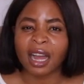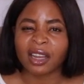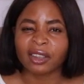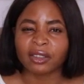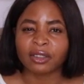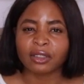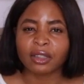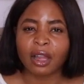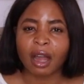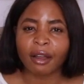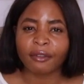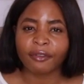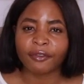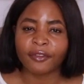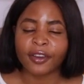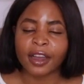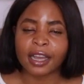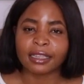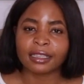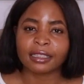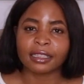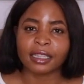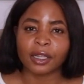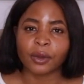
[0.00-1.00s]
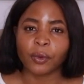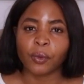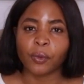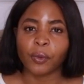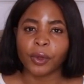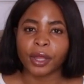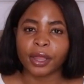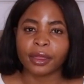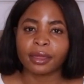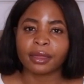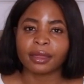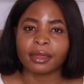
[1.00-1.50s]
I'll start firstly
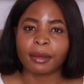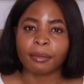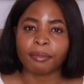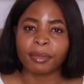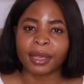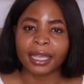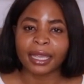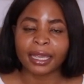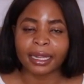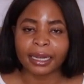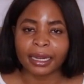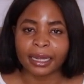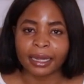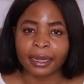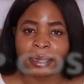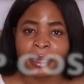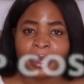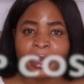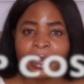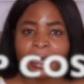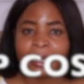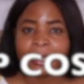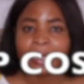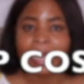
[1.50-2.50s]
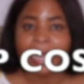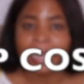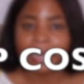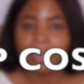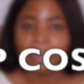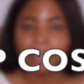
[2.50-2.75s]
with the beginning, the